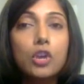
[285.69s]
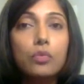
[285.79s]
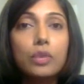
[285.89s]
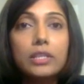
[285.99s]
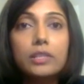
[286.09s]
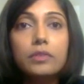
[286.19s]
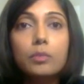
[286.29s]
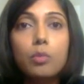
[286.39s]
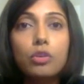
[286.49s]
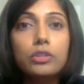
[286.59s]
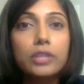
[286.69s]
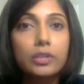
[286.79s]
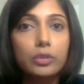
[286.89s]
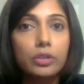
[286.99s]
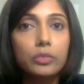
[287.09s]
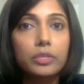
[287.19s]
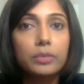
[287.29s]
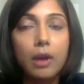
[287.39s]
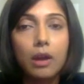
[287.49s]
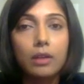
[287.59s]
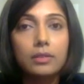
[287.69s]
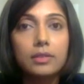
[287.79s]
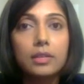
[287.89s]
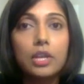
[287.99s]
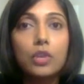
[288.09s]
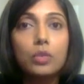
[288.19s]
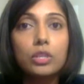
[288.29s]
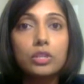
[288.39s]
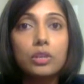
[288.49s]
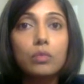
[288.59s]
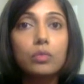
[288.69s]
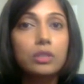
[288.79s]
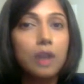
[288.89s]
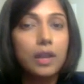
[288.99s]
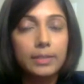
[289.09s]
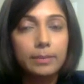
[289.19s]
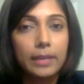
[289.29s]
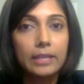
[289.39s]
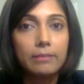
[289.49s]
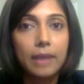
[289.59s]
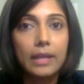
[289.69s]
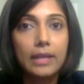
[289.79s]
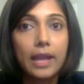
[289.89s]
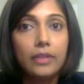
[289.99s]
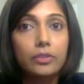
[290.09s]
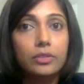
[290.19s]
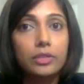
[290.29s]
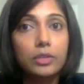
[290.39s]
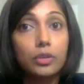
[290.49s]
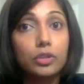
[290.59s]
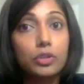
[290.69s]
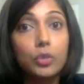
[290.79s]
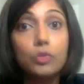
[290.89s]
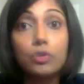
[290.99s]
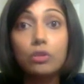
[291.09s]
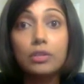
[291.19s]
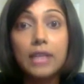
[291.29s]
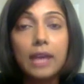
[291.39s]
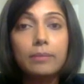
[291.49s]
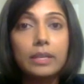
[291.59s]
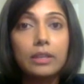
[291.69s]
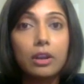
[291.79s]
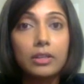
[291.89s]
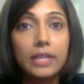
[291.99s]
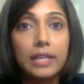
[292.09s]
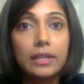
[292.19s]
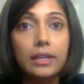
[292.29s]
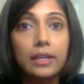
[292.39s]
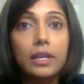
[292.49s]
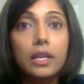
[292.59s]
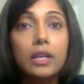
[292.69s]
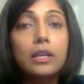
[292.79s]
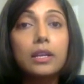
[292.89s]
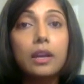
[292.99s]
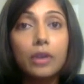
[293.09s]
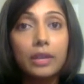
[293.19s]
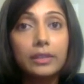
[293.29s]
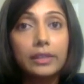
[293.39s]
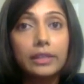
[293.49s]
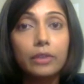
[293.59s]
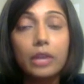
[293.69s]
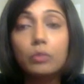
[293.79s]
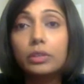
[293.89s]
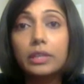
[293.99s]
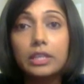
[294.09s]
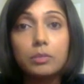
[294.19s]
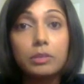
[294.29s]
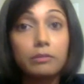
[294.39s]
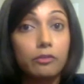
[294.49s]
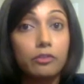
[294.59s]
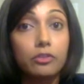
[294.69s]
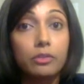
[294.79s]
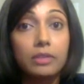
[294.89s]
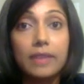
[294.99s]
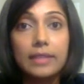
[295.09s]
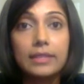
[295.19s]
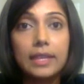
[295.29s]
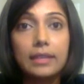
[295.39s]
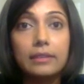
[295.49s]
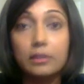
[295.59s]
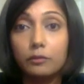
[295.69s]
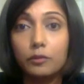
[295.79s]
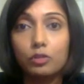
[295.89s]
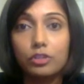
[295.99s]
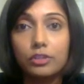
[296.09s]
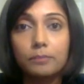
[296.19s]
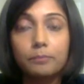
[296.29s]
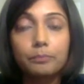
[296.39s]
Reasons for the poor steroid response, which was not explained by either steroid dose or type in our data, are unclear and will need to be further investigated in the future.